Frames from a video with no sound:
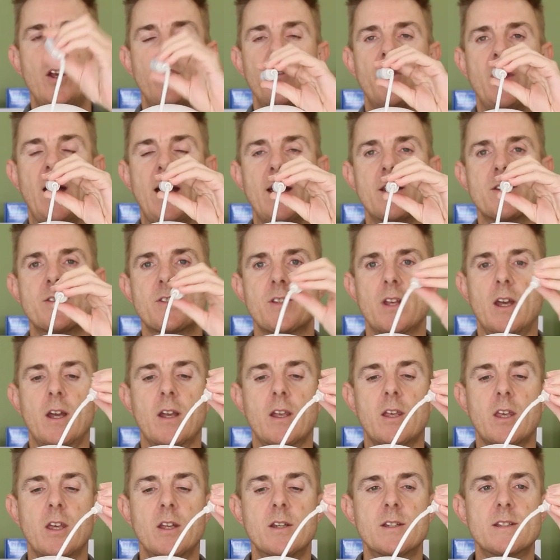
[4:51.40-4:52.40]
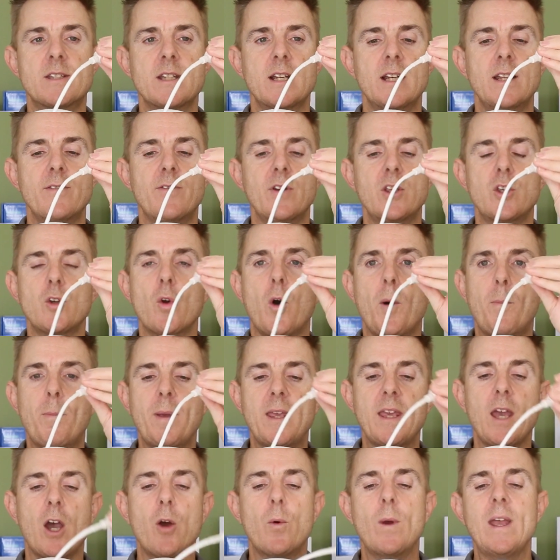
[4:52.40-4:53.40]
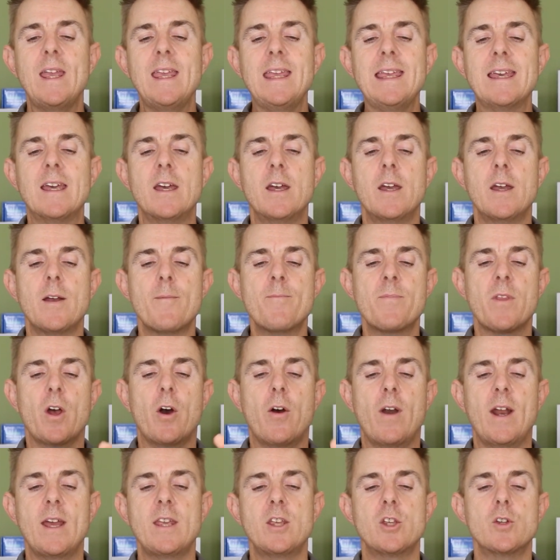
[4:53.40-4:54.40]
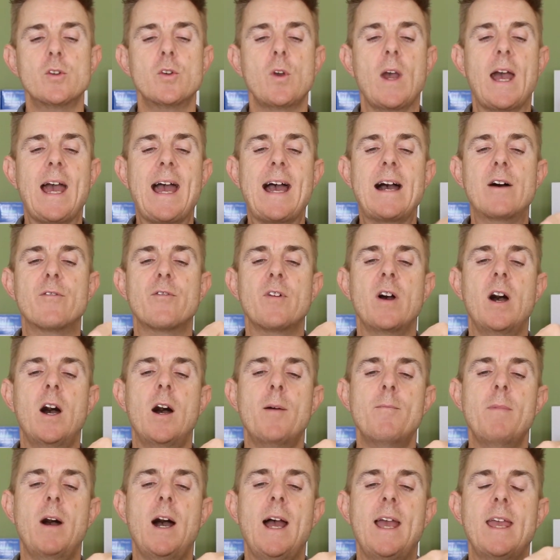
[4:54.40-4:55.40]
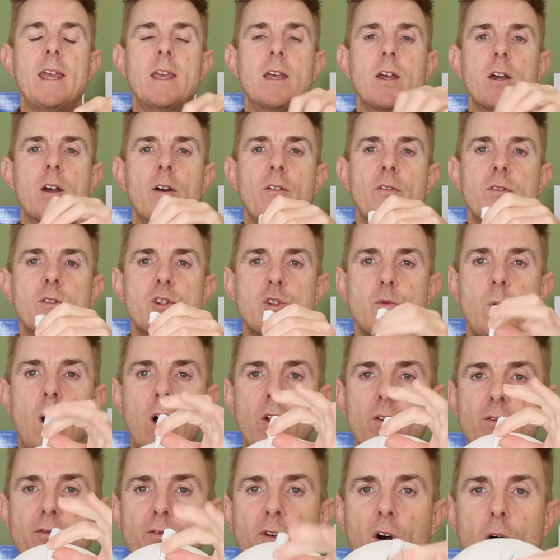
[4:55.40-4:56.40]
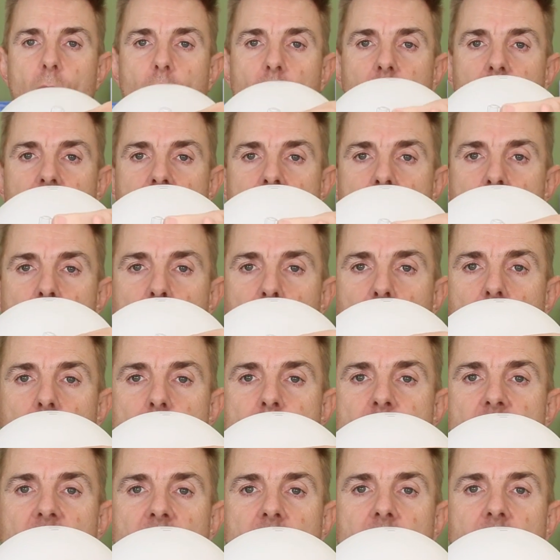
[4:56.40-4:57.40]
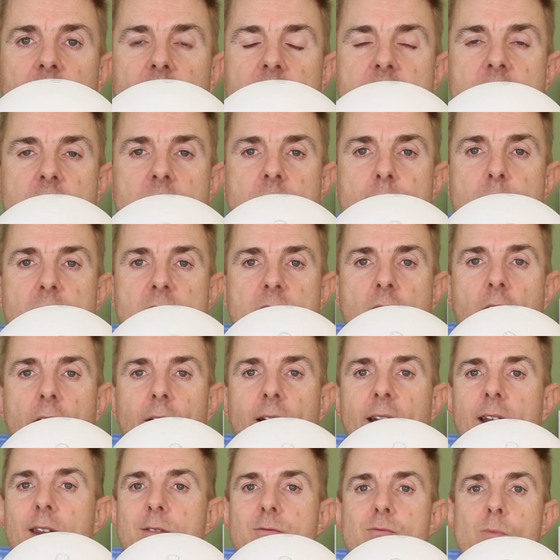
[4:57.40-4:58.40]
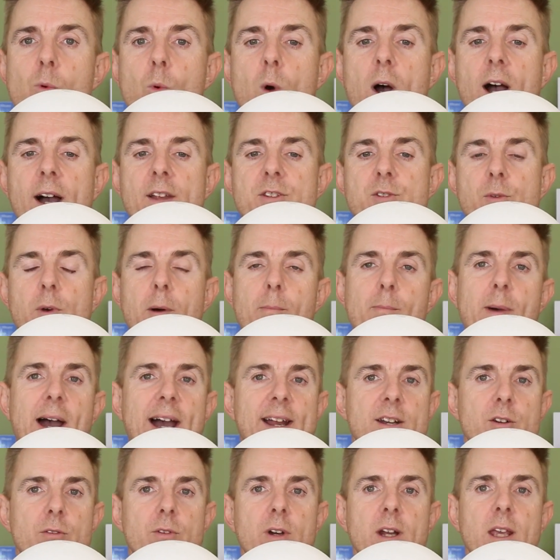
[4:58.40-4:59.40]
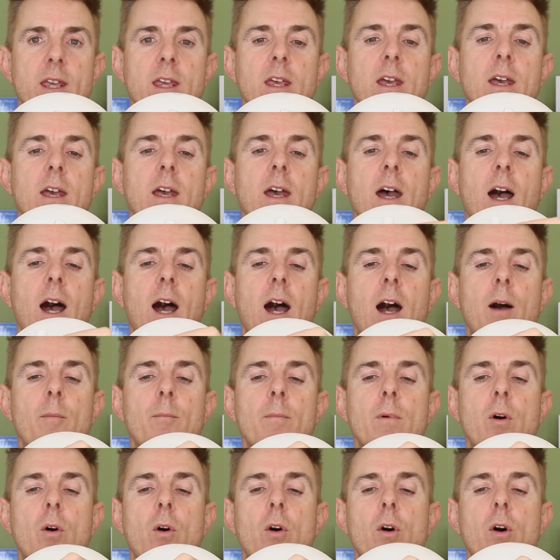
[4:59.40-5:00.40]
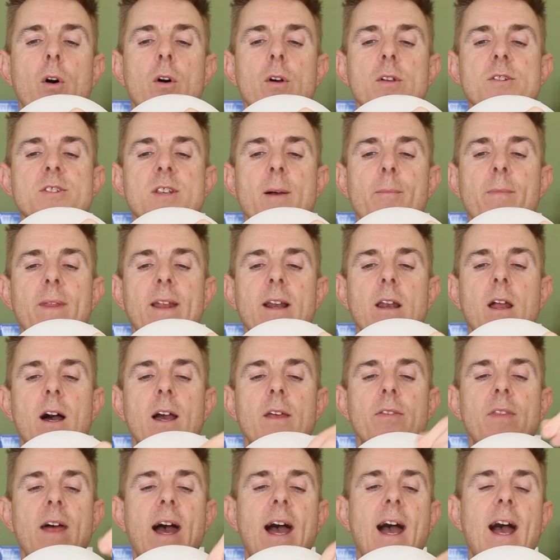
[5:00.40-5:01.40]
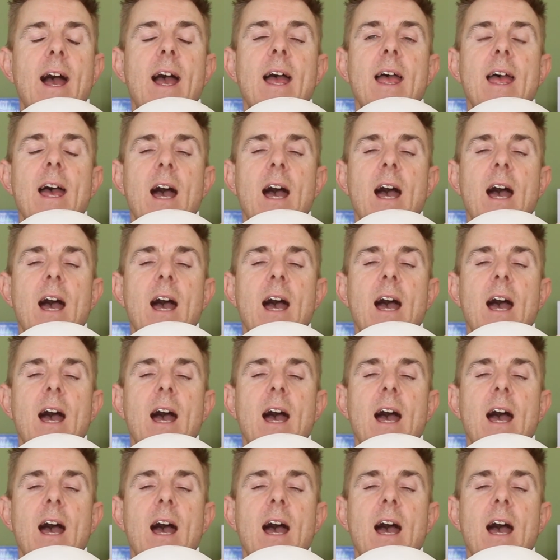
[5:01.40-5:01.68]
that can deliver your PoE. All right, you have a 12 volt input. It's going to be directly wired to a battery. or something like that.